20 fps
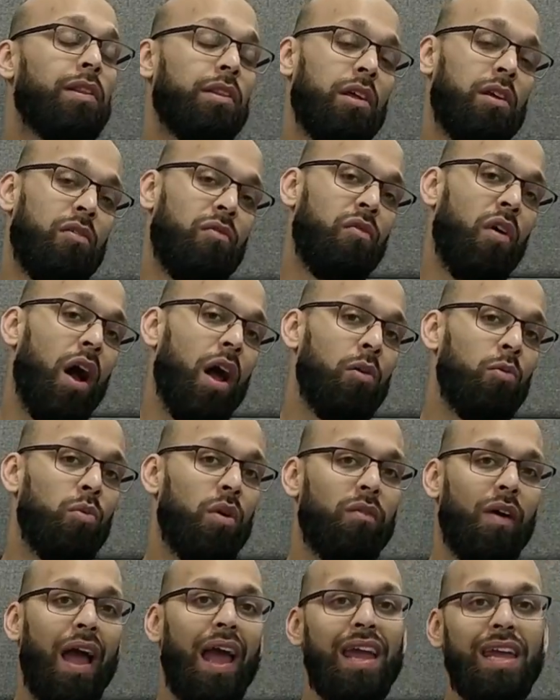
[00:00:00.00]
into the fight
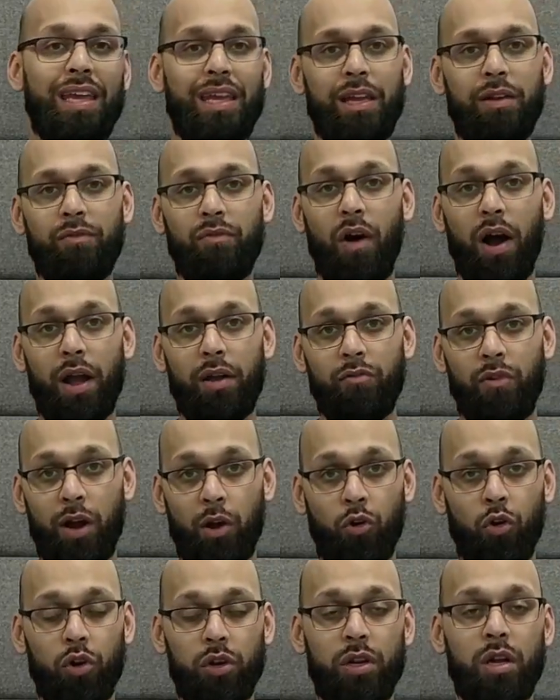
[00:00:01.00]
with an 80 fight
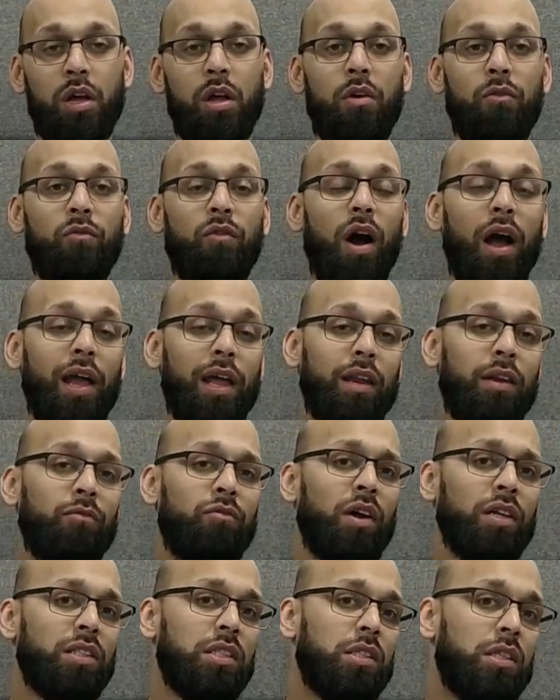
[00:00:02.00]
record, fighting
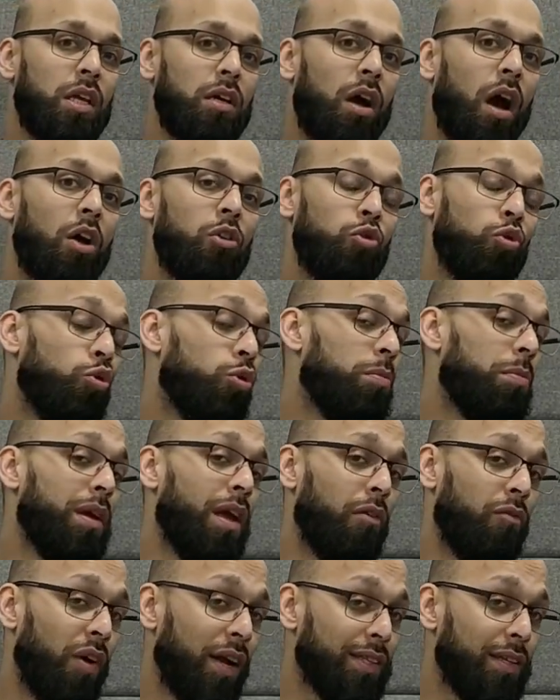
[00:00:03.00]
Francis Ngannou, who would
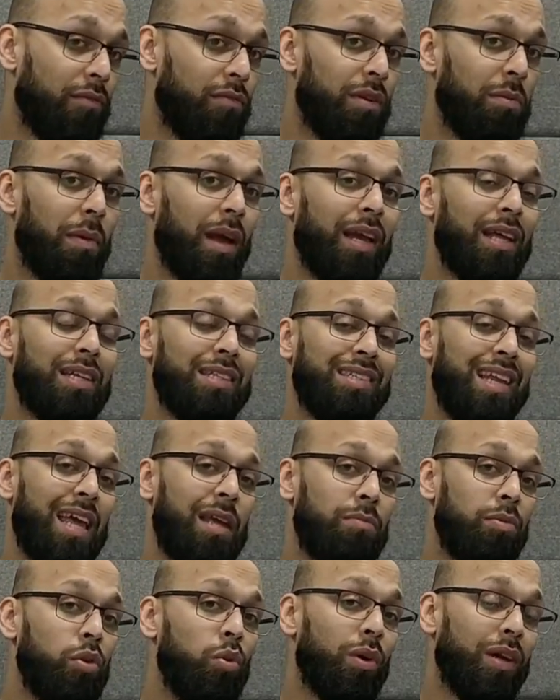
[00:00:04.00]
be effectively making his
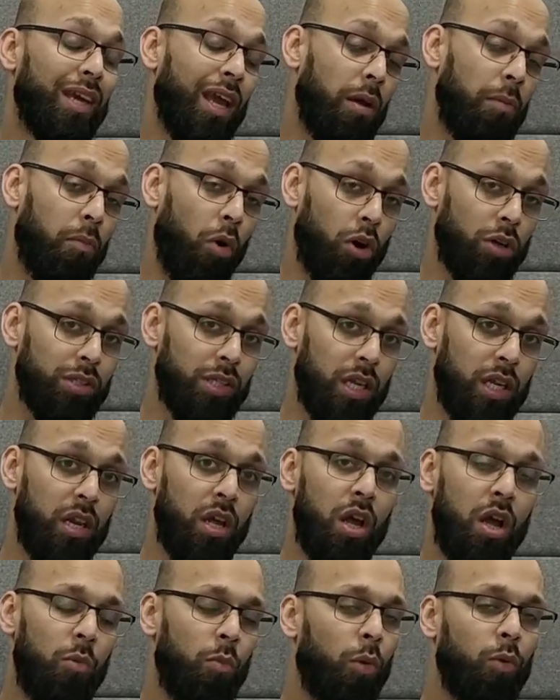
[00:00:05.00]
debut in kickboxing,
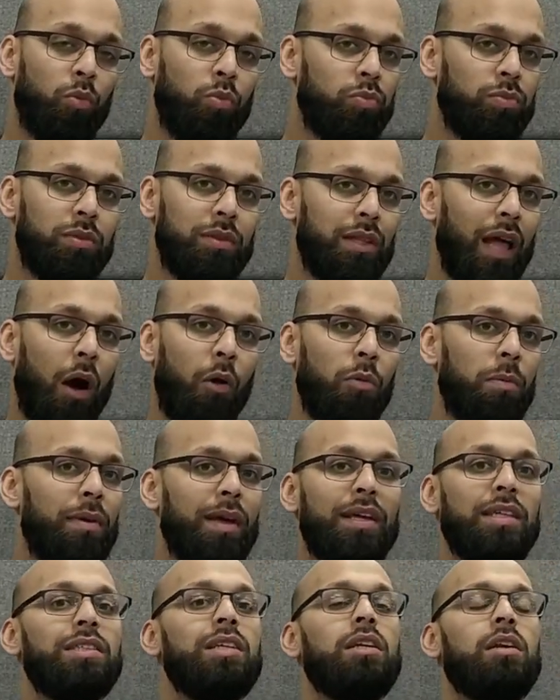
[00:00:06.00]
well, that would
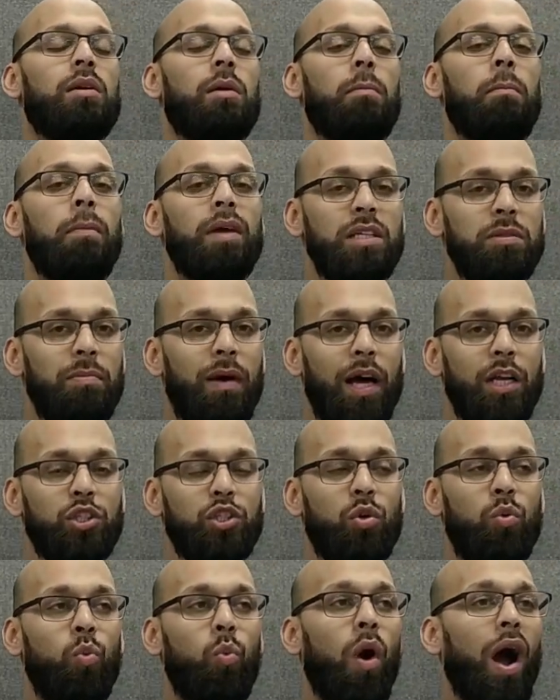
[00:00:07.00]
be considered a
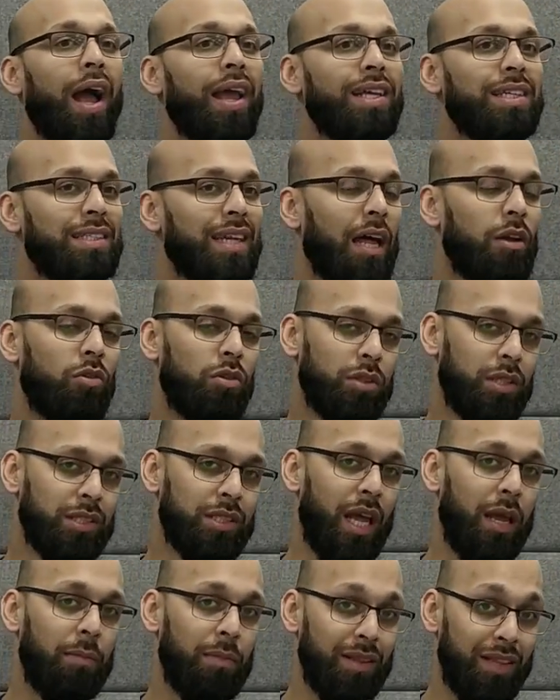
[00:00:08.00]
mismatch. Why is that not the
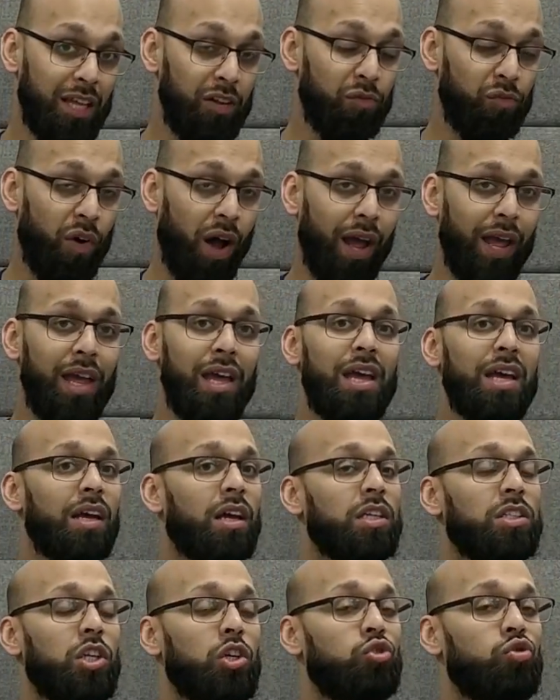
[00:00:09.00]
same in this fight,
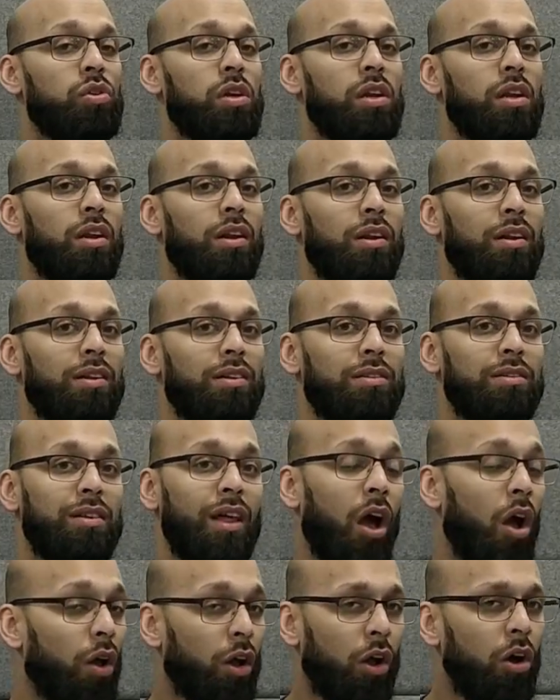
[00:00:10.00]
considering
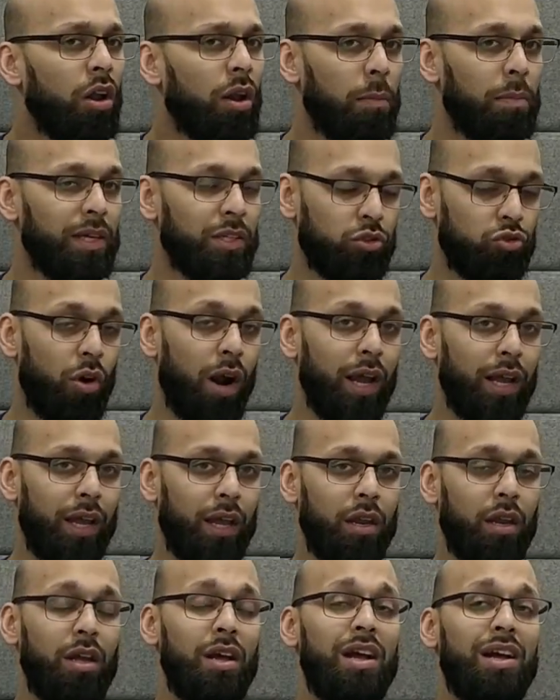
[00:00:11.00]
they're going to be
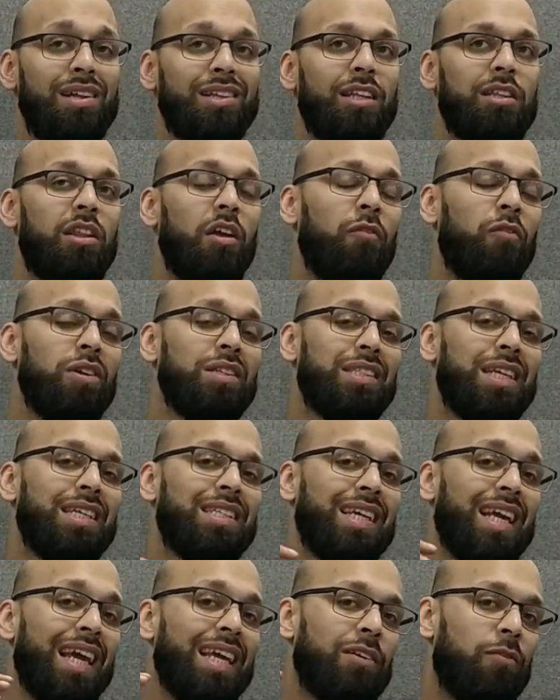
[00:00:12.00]
striking? The difference
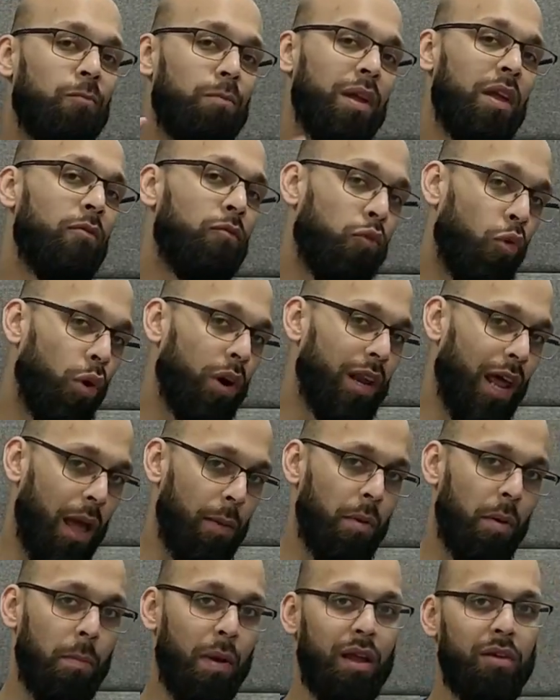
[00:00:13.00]
is it's being fought in
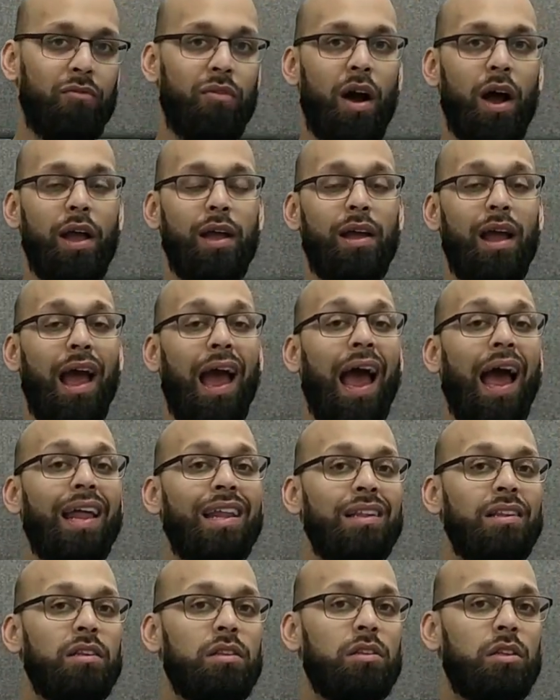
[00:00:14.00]
an MMA fight,
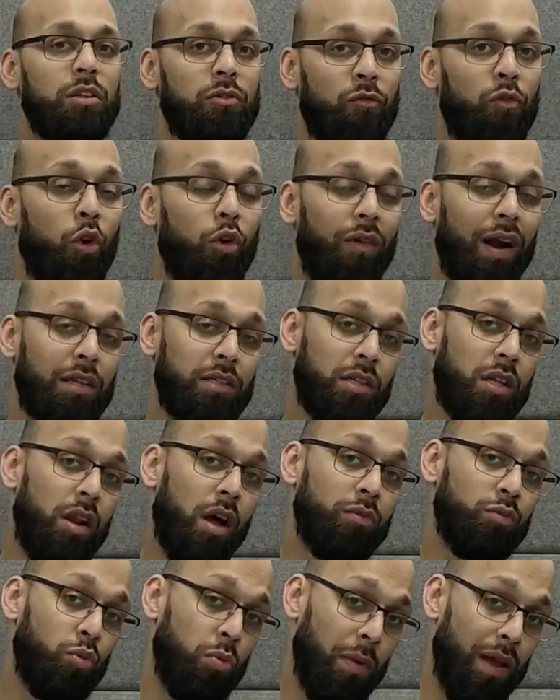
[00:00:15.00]
and the 4-ounce
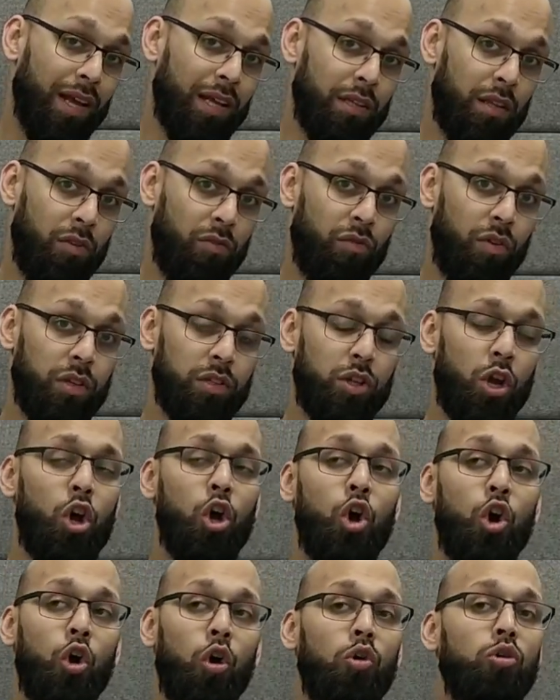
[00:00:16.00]
gloves will make a difference.
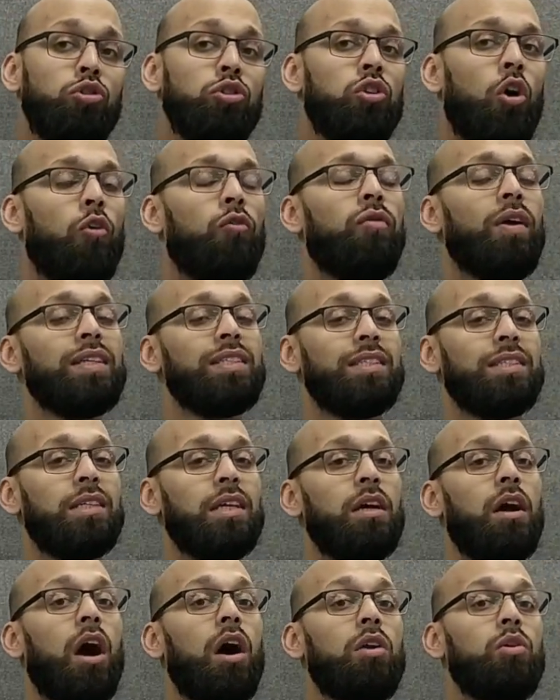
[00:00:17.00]
Also, Francis
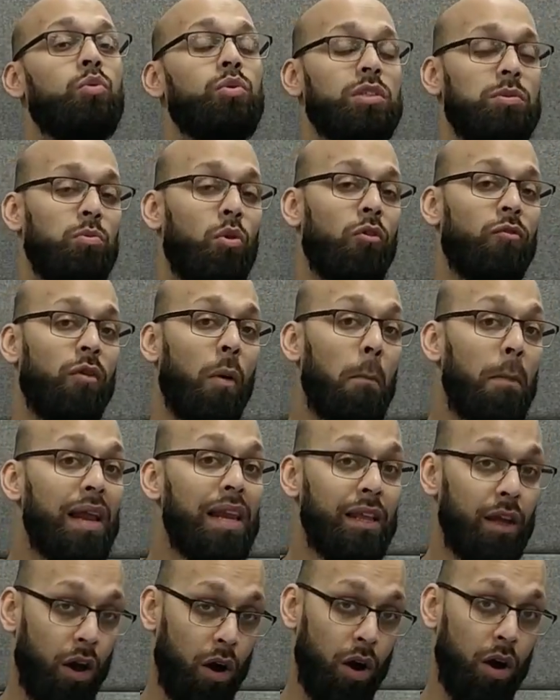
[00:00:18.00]
Ngannou is more
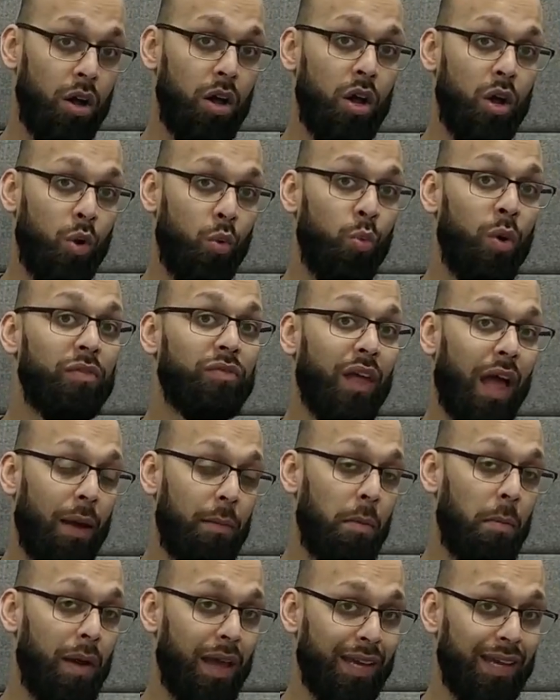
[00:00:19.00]
familiar with the
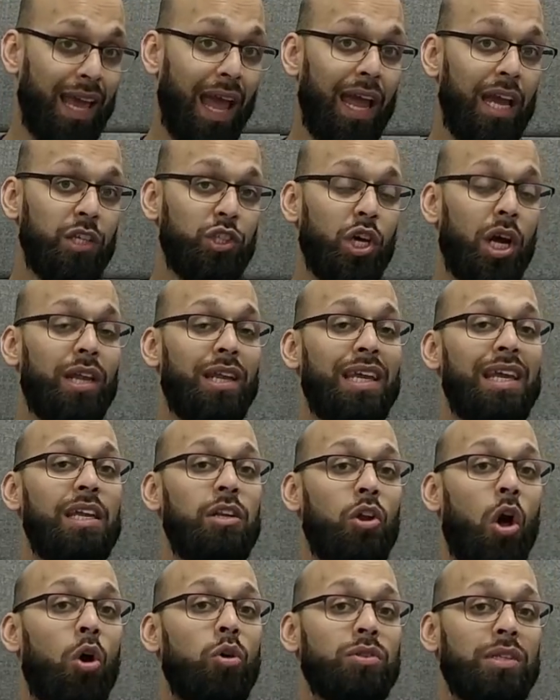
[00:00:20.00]
MMA cage, and he
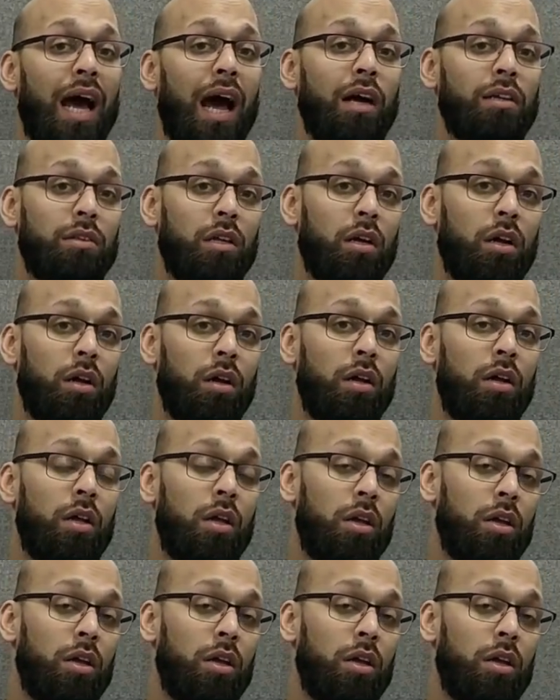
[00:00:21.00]
knows how to,